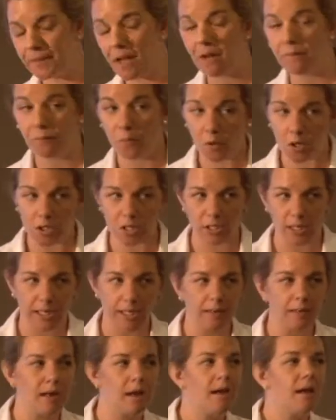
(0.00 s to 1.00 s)

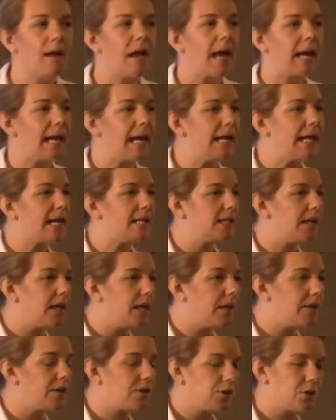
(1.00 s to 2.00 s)
Unfortunately, I cannot tell
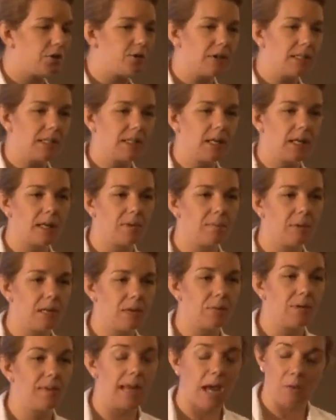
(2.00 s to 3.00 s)
you the surgery is going to
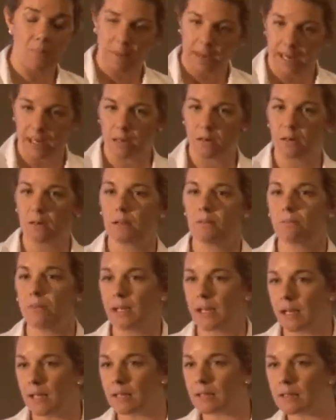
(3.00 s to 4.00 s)
be without pain
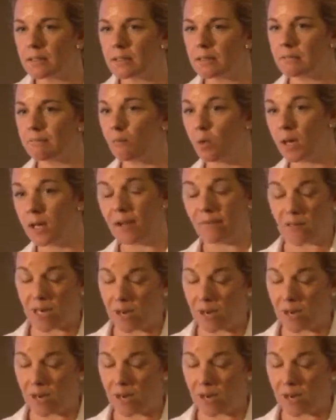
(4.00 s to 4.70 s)
because, 1, I've